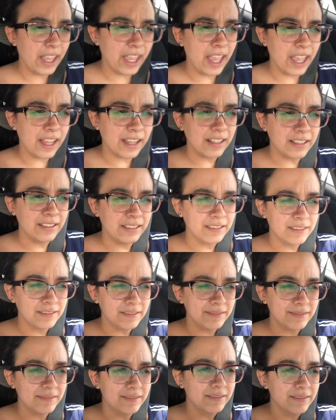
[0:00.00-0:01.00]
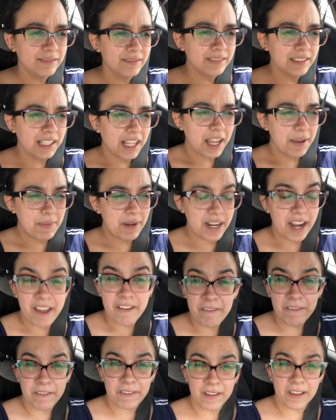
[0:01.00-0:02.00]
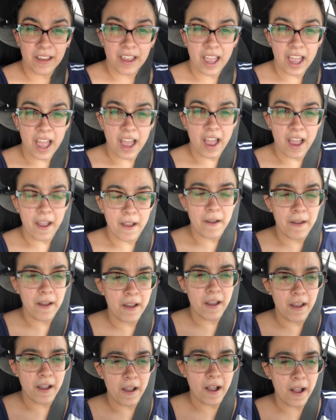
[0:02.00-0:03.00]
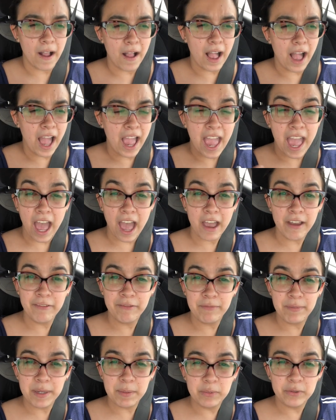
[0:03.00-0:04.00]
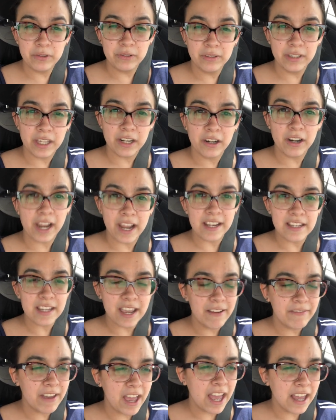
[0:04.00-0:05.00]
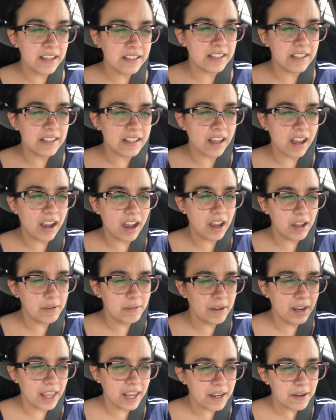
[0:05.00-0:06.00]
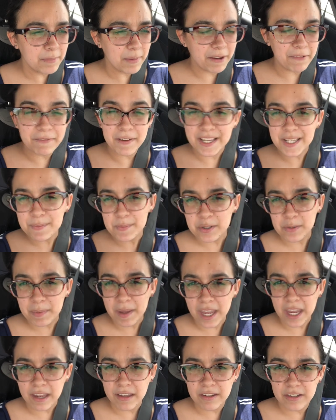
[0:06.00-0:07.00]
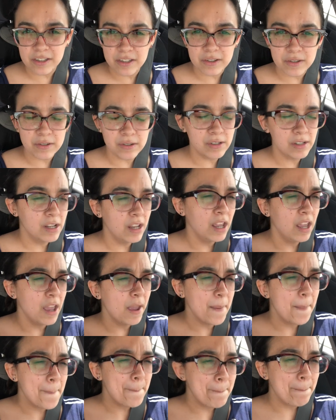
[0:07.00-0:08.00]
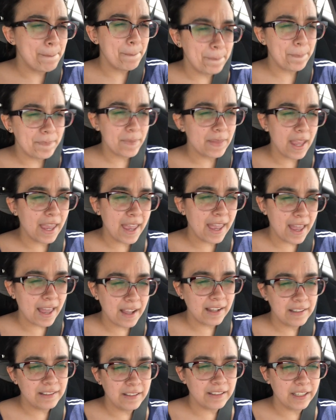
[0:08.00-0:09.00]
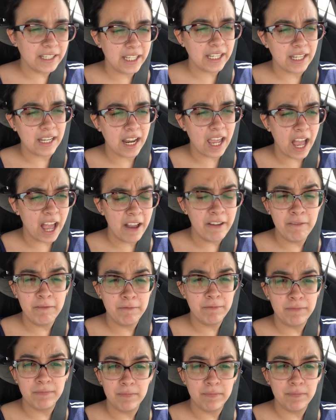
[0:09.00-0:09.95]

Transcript: And I mean, I've I have people that are anti-vax on like my Facebook page, and I've